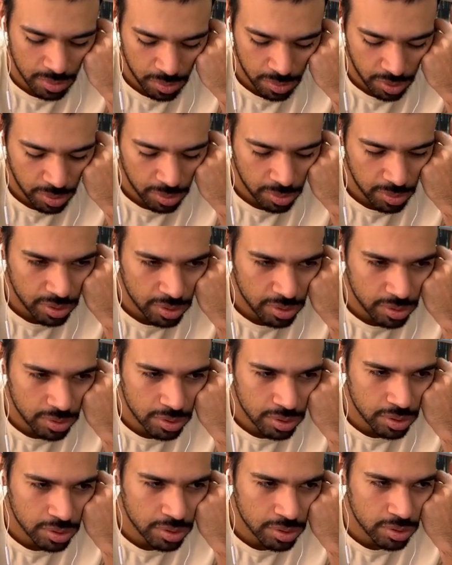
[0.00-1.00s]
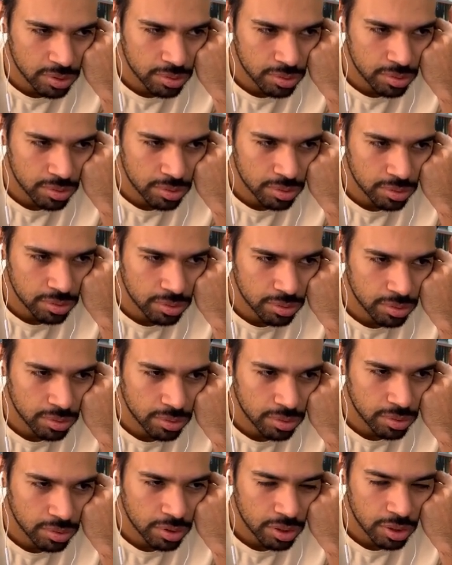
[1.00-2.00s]
probably you
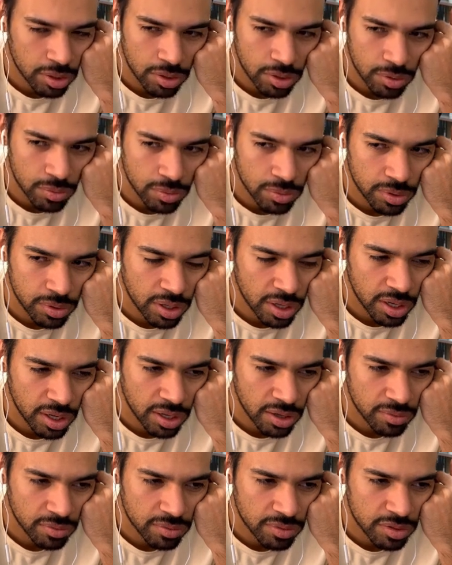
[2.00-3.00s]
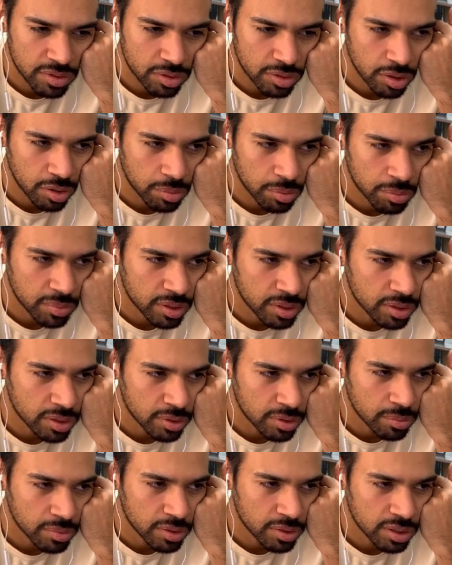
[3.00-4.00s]
would have stopped me,
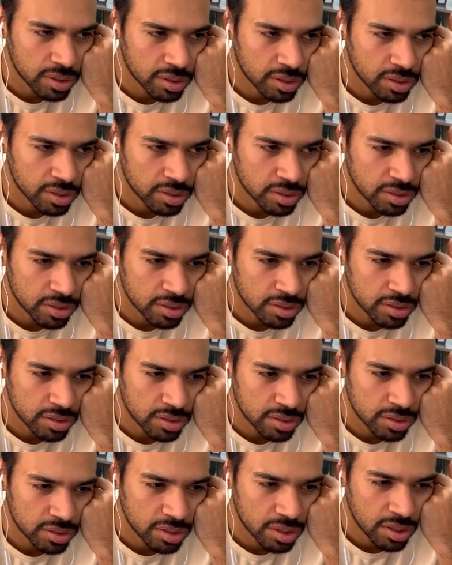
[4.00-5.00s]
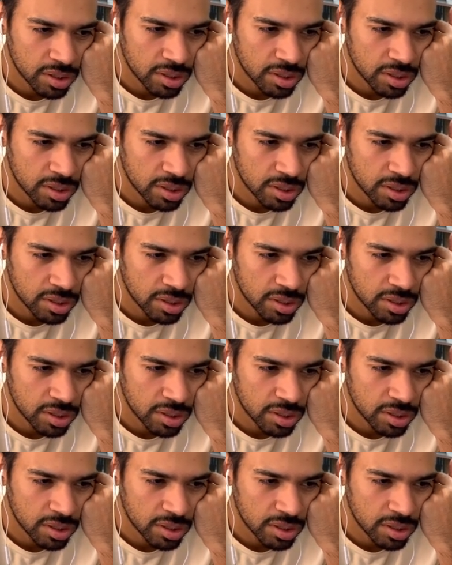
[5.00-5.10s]
because